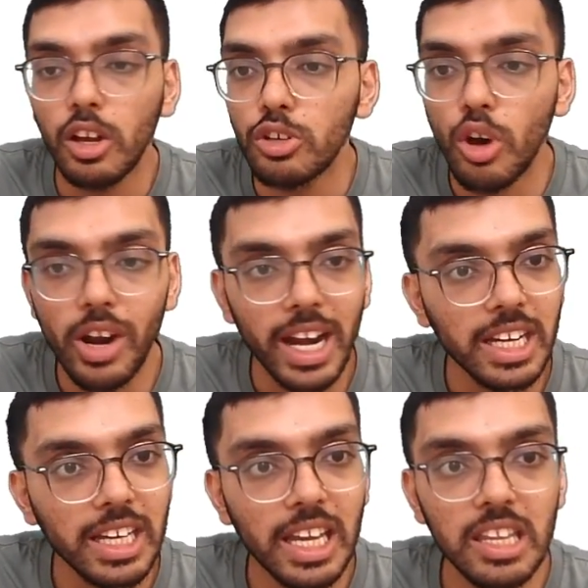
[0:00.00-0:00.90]
You're
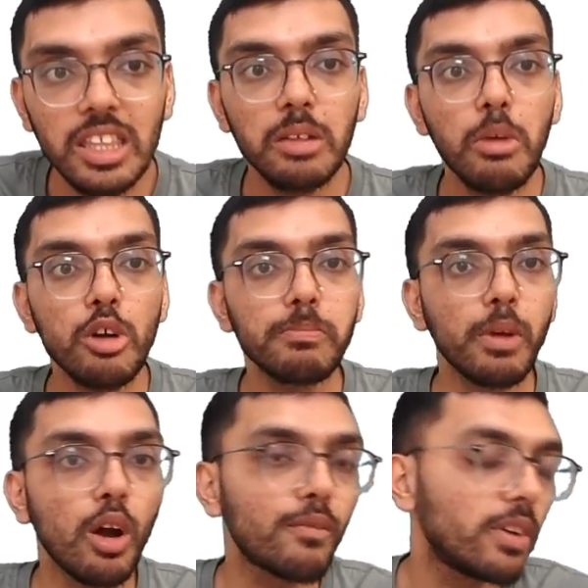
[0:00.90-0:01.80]
writing anything about
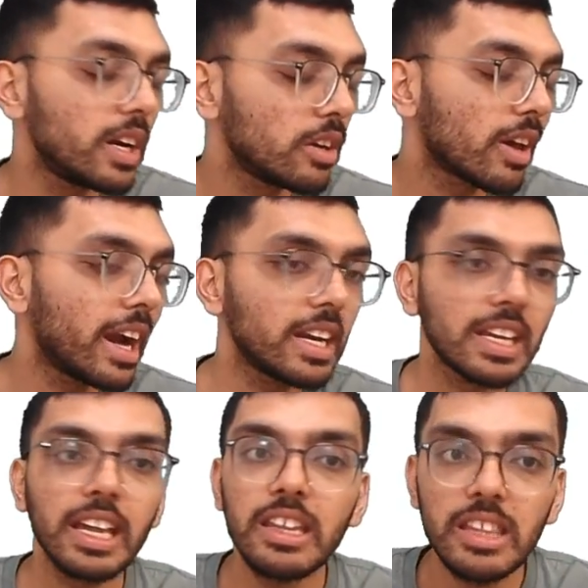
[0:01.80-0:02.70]
profit, you're
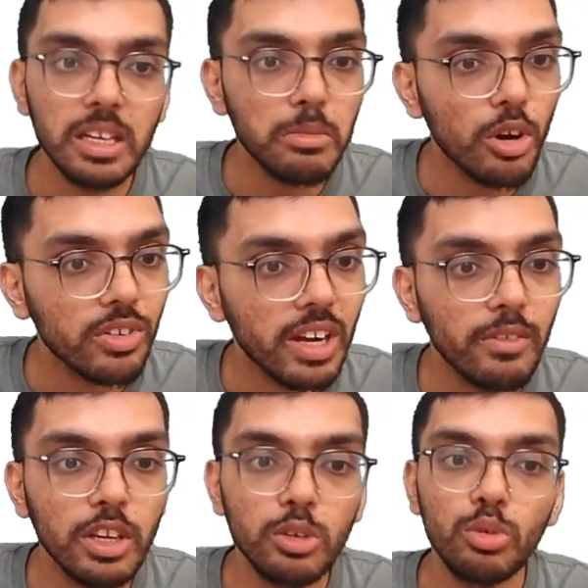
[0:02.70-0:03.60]
writing anything about
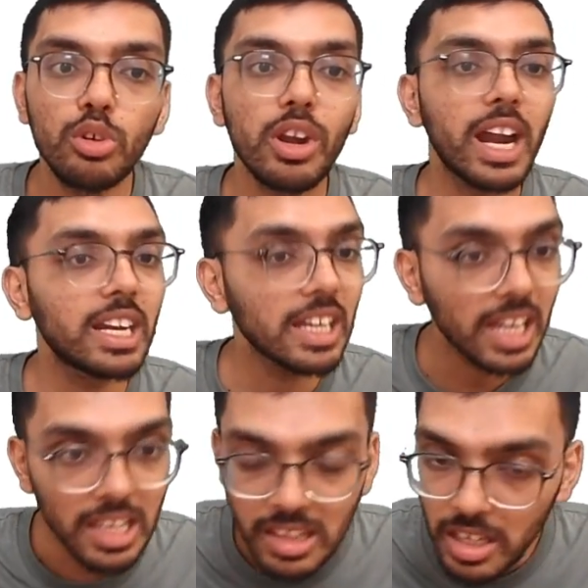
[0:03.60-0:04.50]
revenue, you're writing
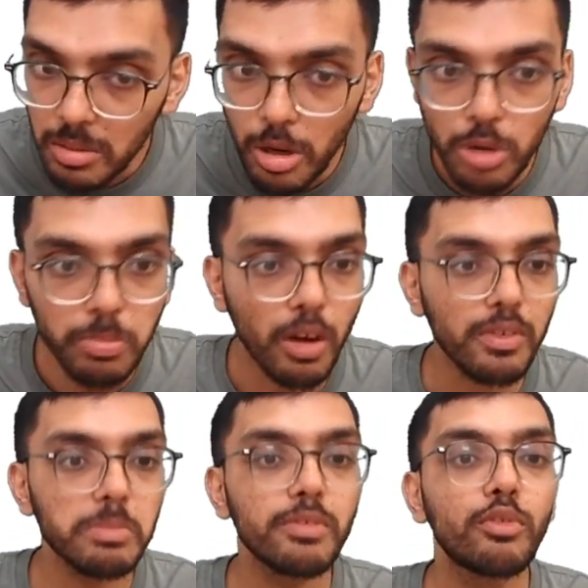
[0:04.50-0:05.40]
anything about
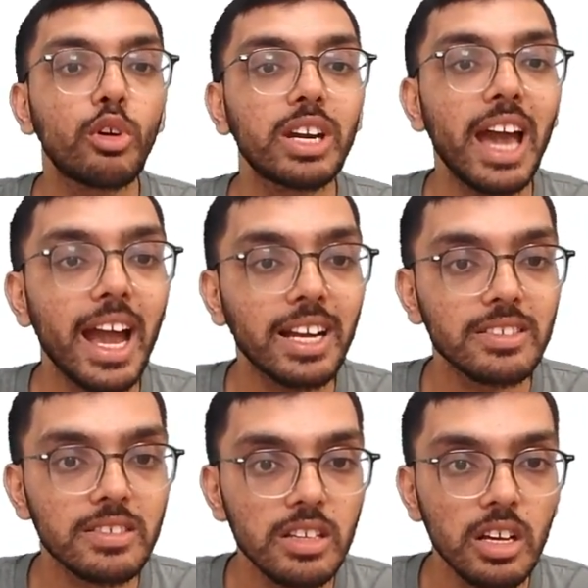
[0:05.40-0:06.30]
profit before
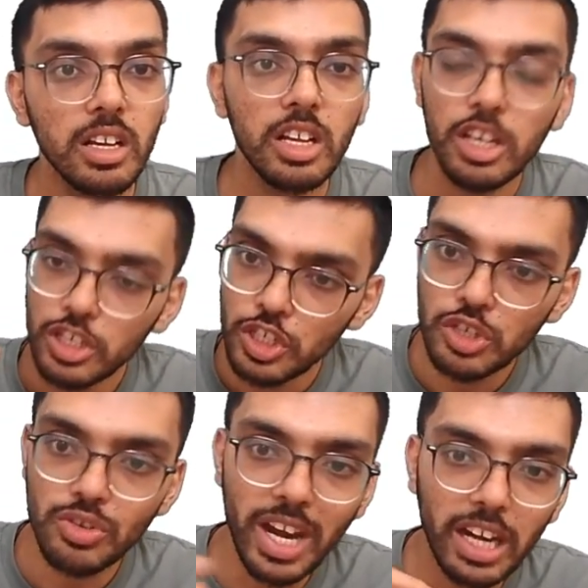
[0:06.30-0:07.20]
tax,
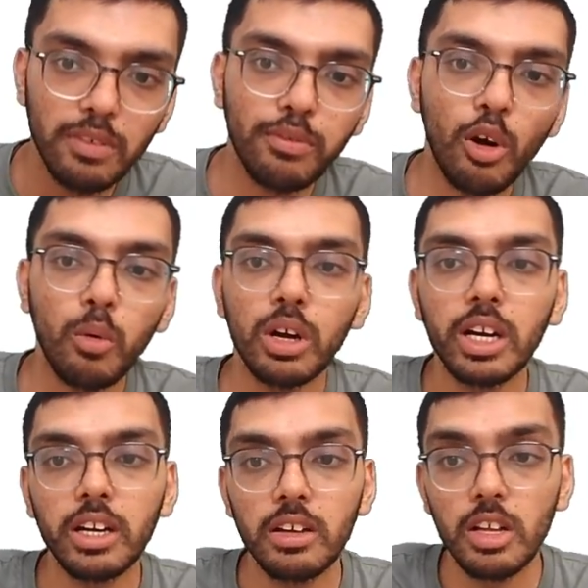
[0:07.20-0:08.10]

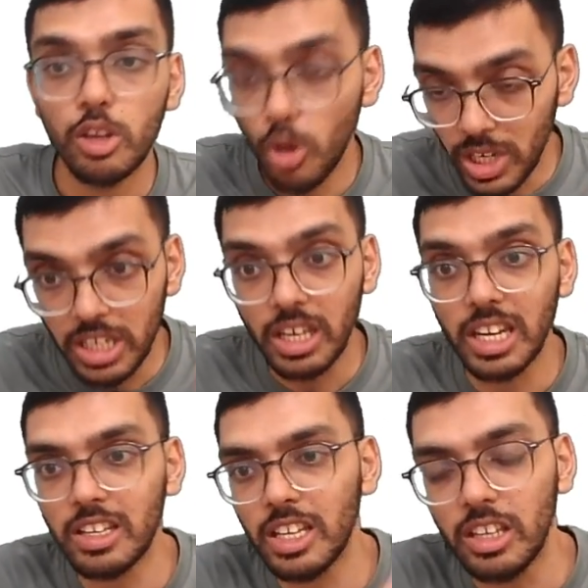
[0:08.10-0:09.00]
straightforward,
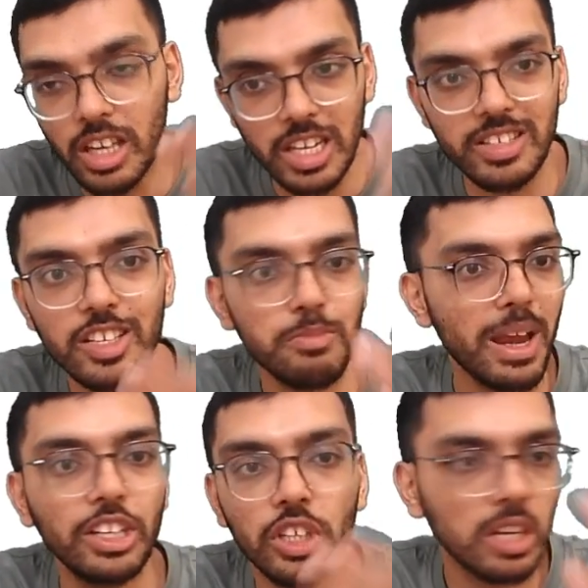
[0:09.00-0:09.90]
increase,
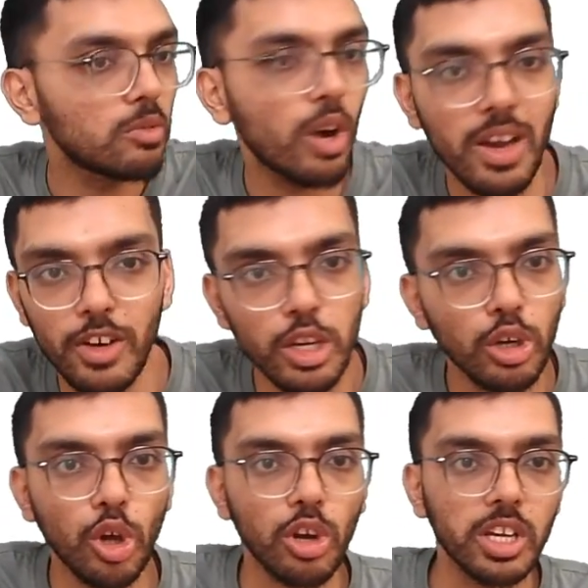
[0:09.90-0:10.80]
expansion, whatever you're
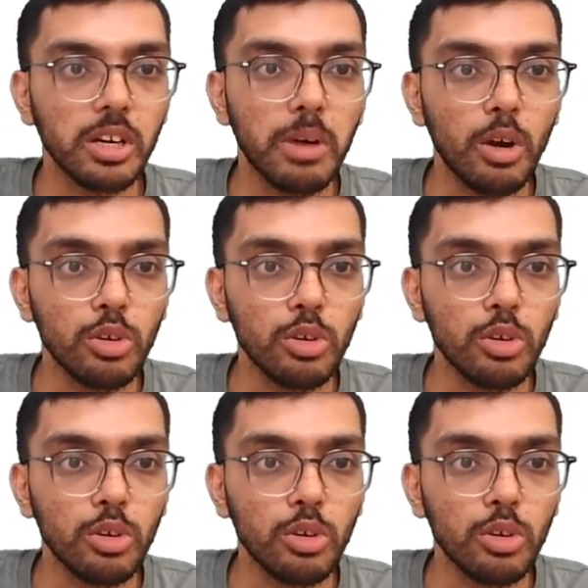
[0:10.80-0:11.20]
talking about.